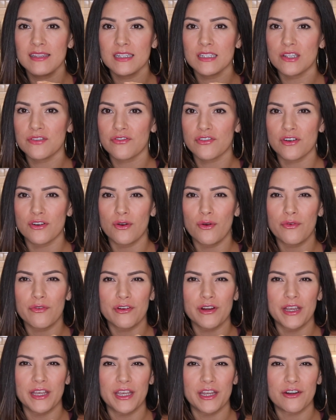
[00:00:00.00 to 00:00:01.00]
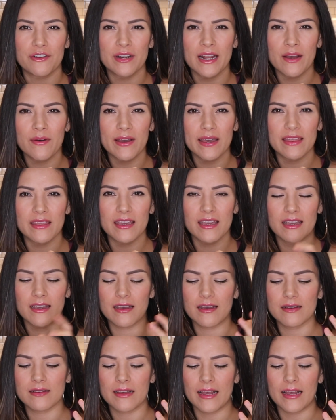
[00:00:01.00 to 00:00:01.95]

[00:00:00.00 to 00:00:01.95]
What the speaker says: this for over a year now, I think.